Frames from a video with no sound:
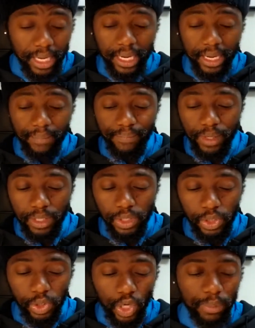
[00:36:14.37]
Um,
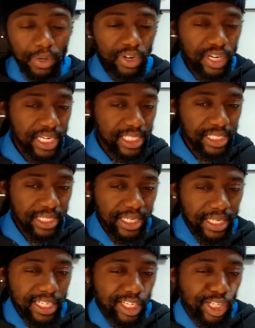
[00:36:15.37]
Job creation,
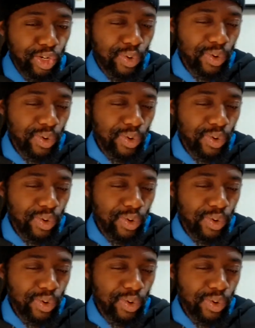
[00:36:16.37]
you